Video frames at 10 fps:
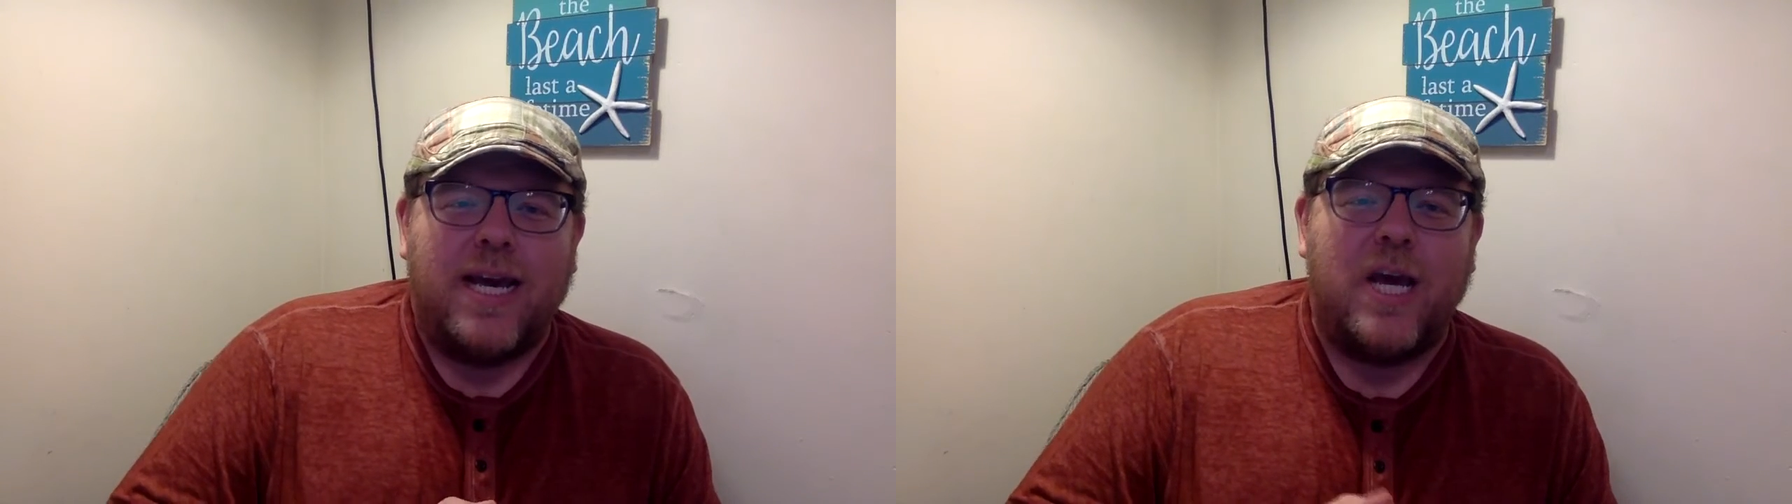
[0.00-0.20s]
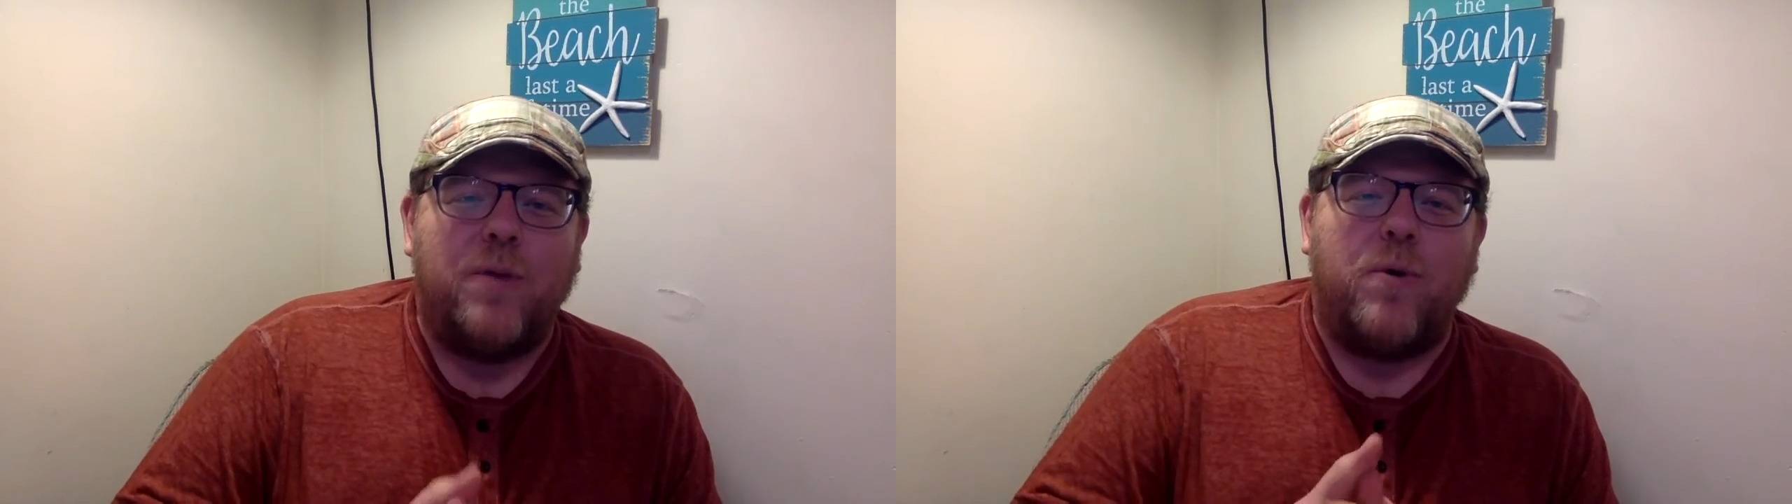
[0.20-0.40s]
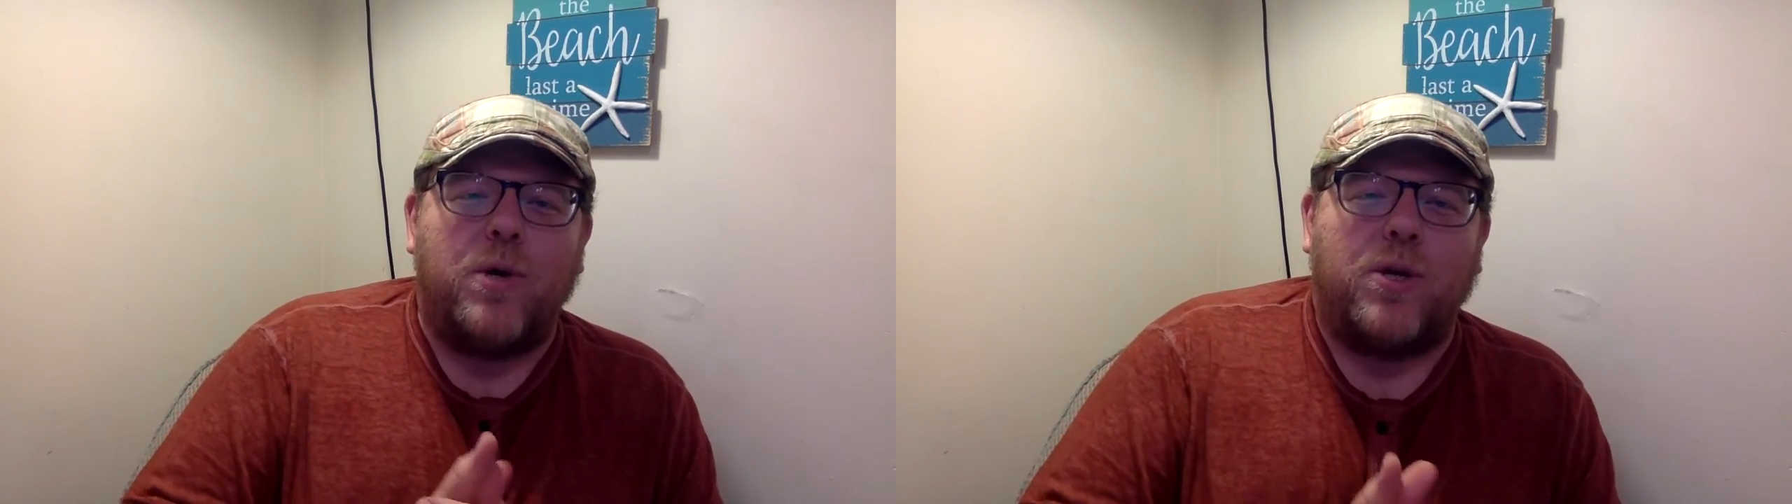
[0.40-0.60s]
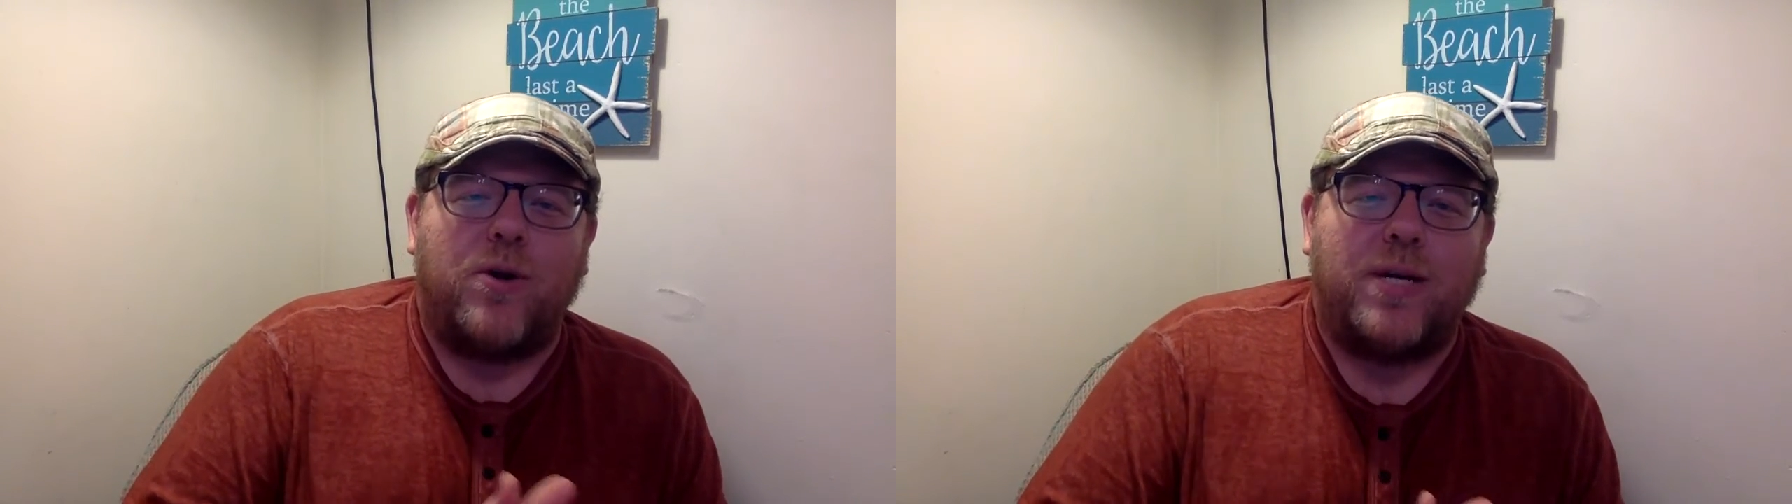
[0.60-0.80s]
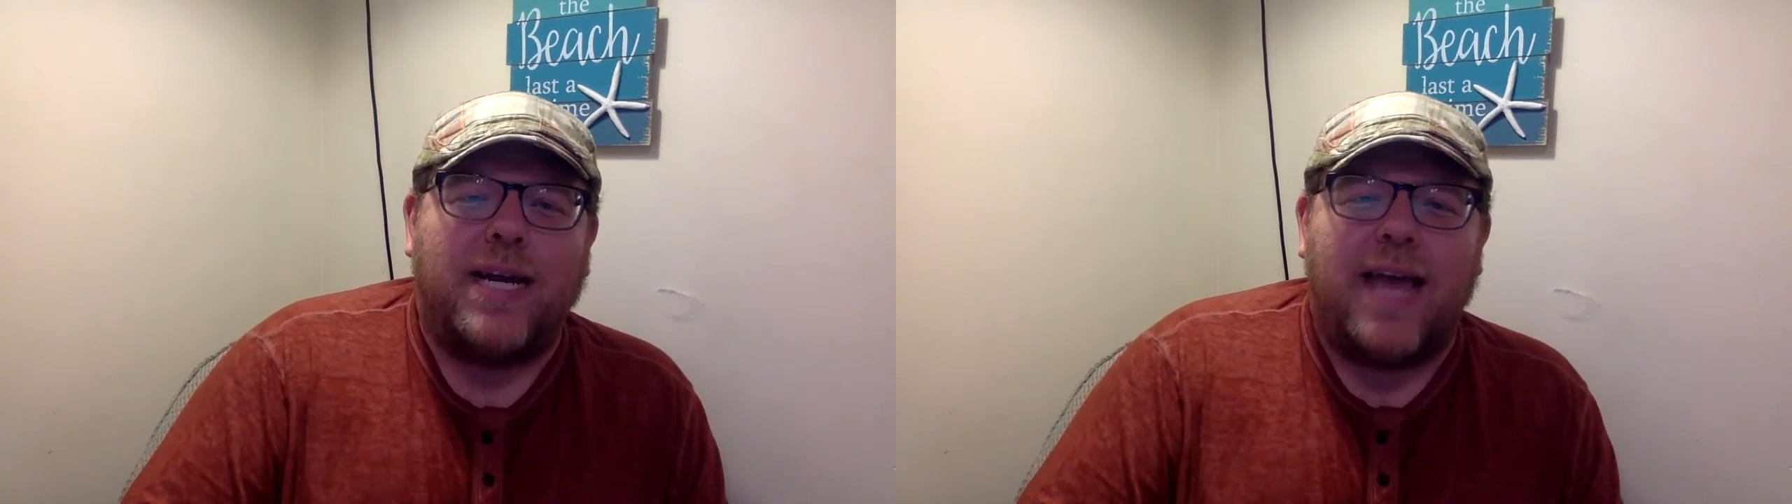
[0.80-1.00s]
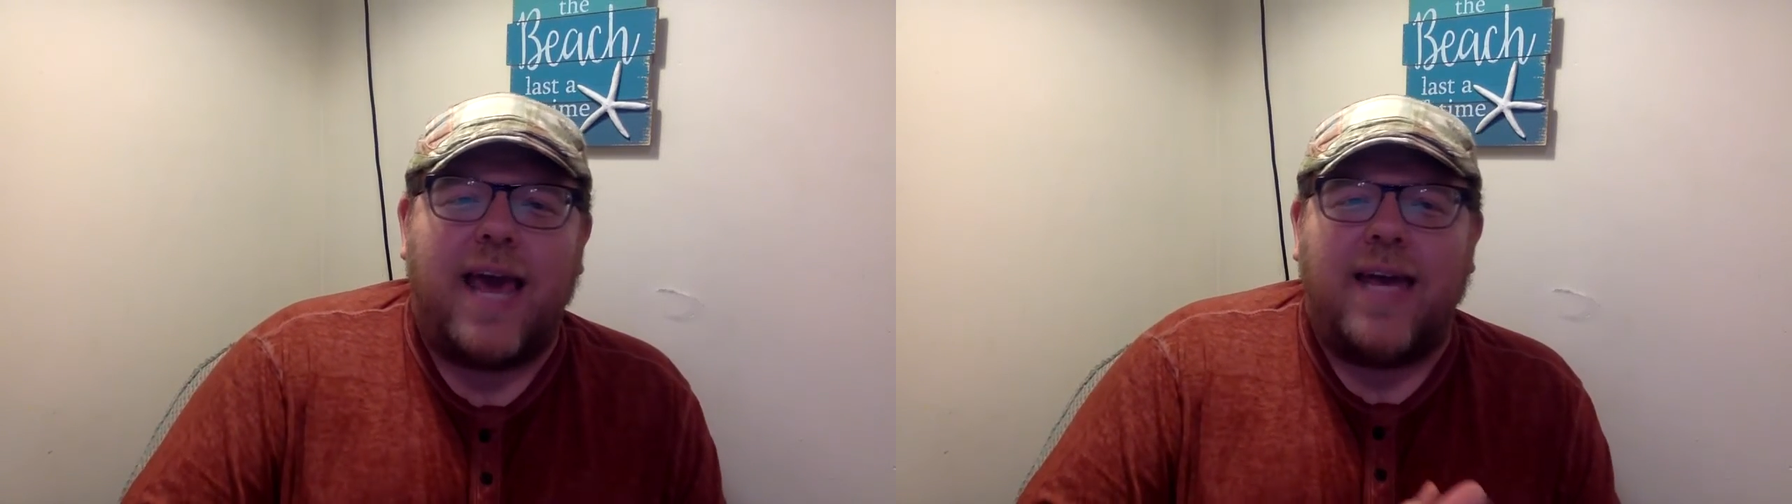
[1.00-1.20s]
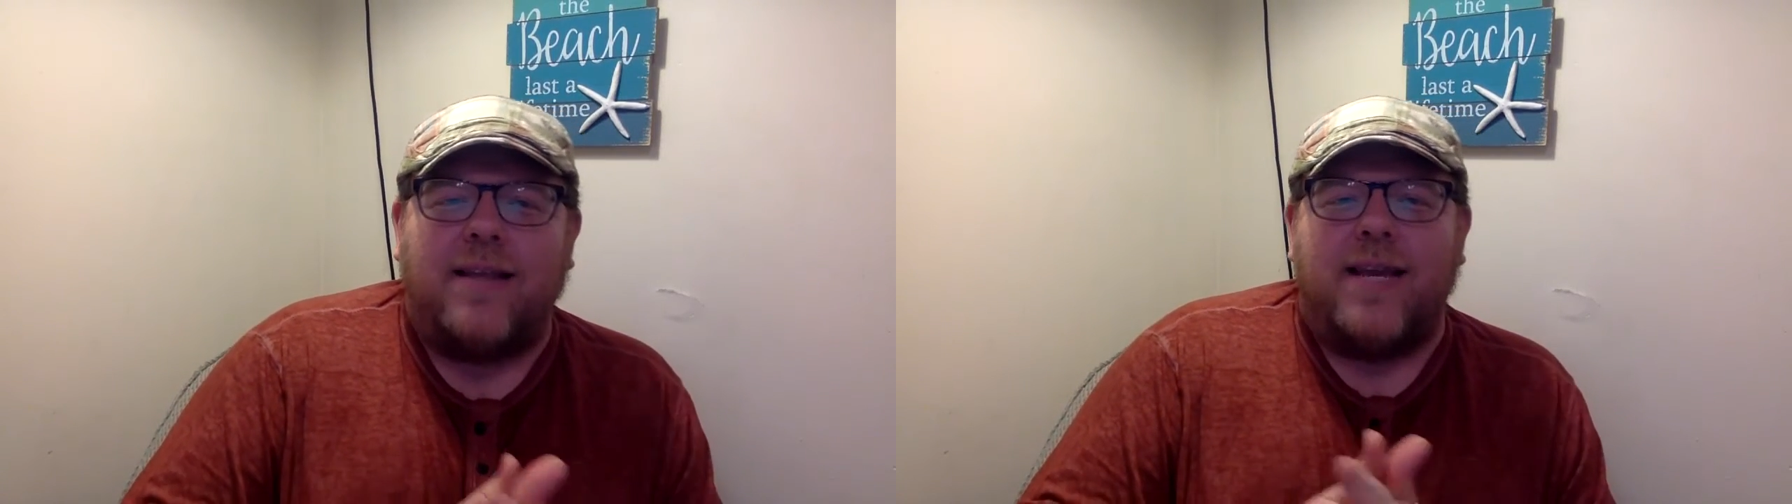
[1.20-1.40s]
Hebrews 13:8